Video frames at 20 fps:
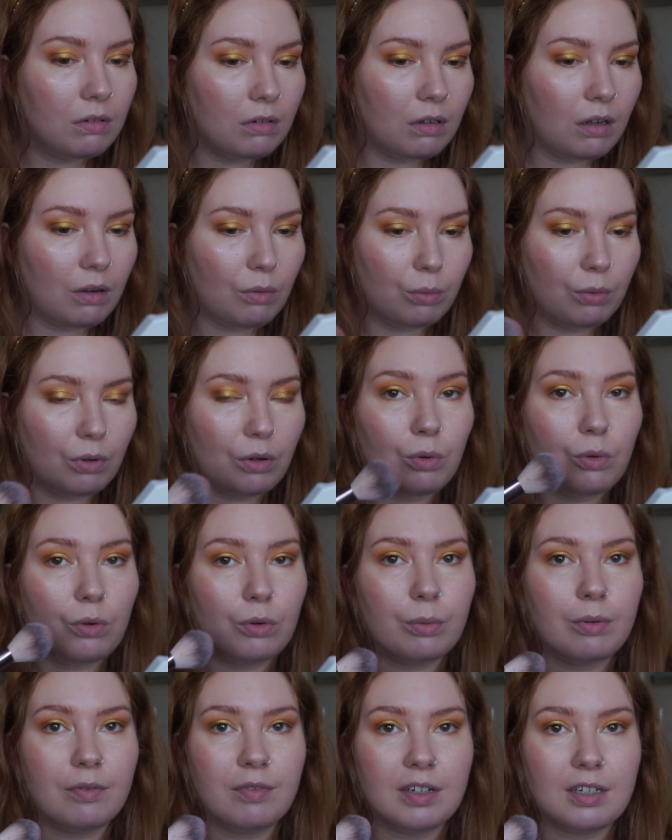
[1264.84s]
Oh lord,
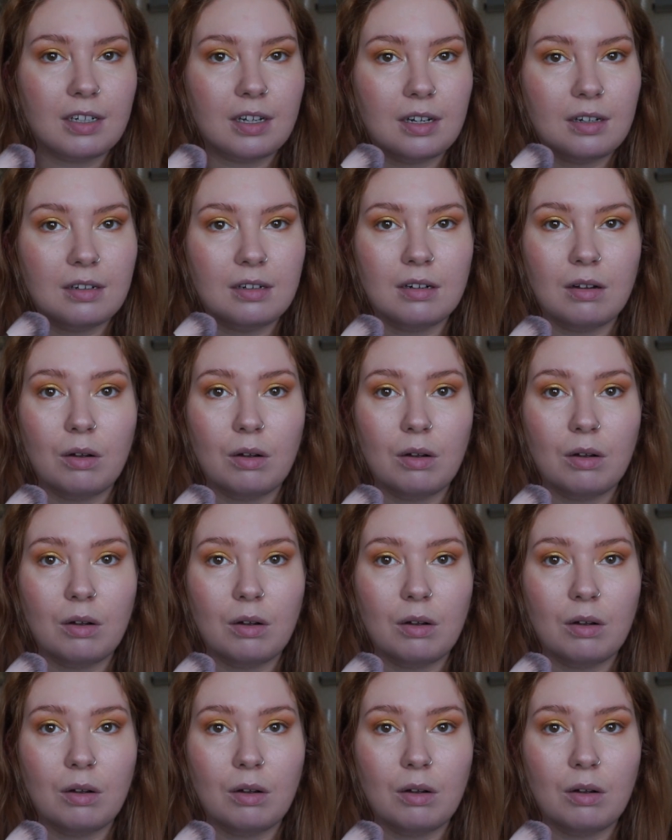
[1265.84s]
what have I done?